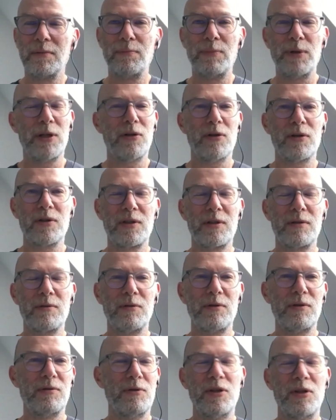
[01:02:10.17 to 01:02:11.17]
because
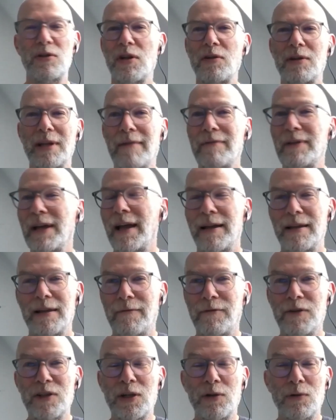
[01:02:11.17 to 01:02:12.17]
you don't have that in the
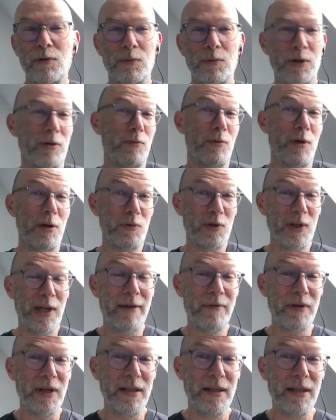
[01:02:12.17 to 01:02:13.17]
physical world. Why would you
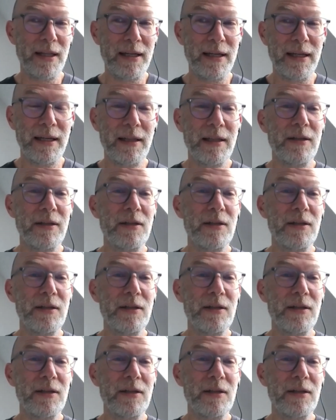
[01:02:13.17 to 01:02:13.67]
have it in the